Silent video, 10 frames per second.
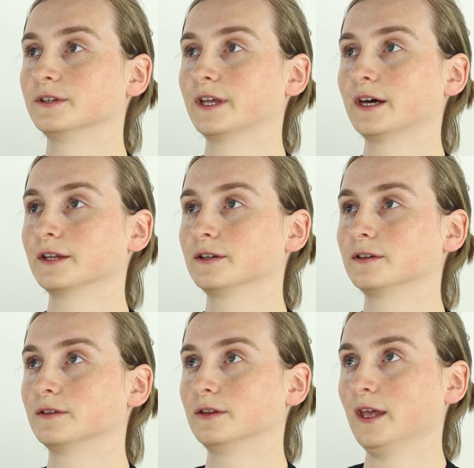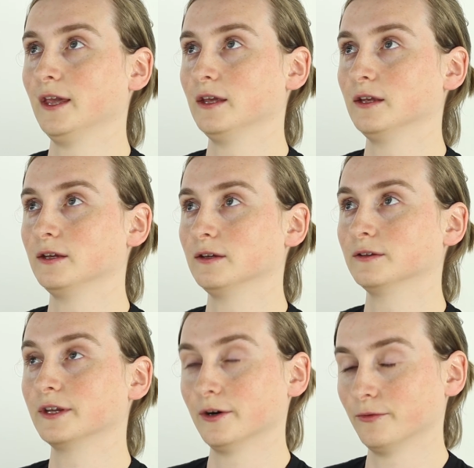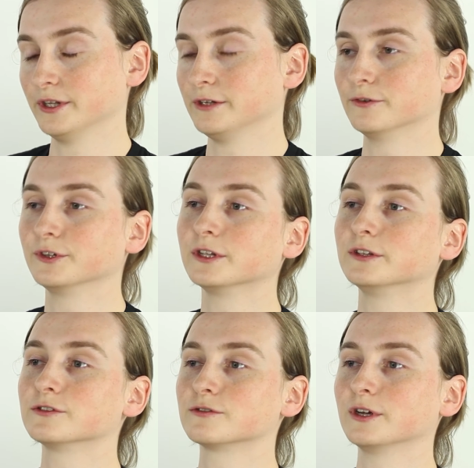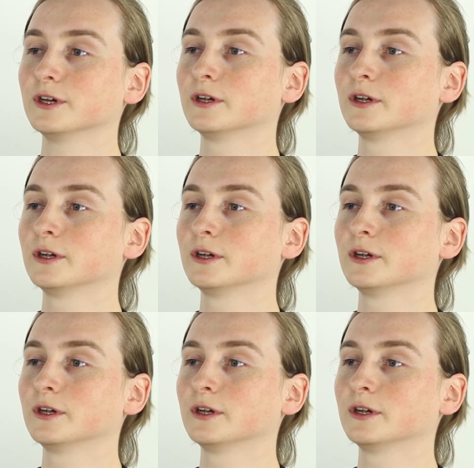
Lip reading: that they are ready for the industry.